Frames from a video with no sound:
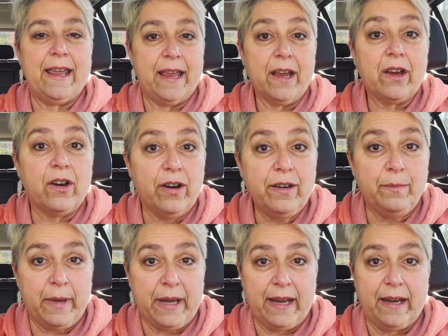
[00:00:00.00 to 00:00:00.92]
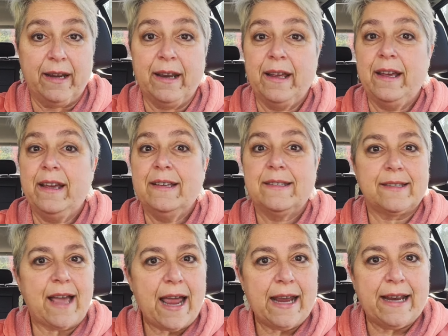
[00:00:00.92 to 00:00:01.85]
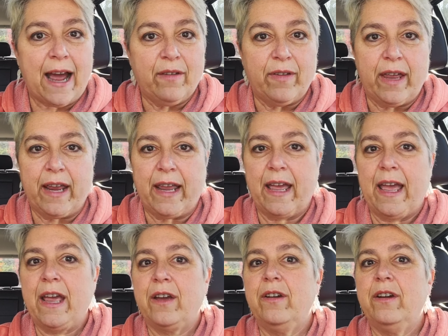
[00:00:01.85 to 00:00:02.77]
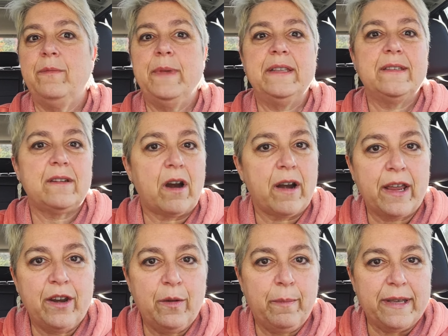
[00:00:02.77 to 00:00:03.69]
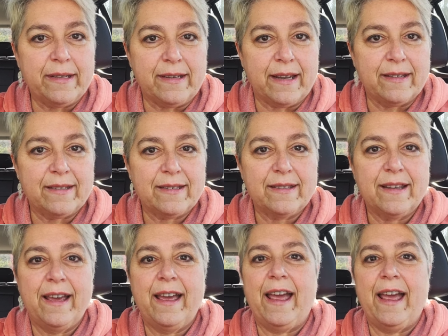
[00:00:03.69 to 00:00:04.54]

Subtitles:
It could mean skydiving. It could mean starting a new business.